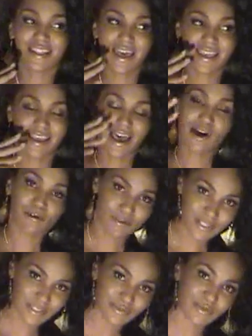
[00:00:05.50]
like how I
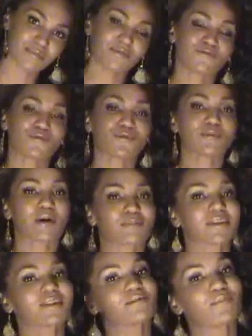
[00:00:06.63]
was doing before, but I'm
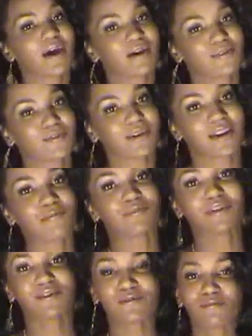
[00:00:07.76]
gonna get back on it. I've
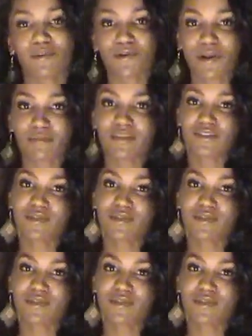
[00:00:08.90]
been on the road, I've been